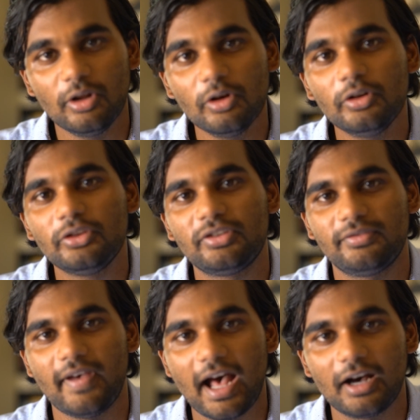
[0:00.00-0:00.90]
lose
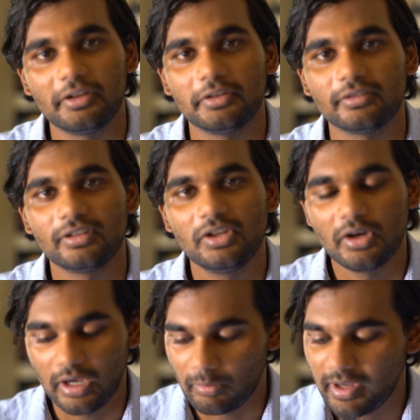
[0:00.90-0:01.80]
value
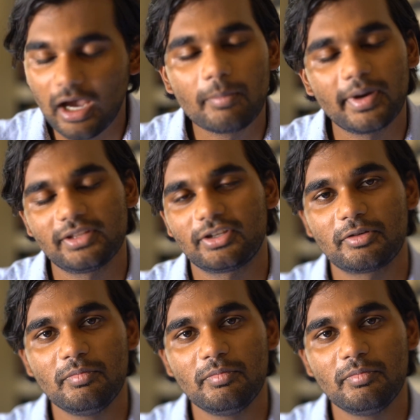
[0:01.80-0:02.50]
and we help out the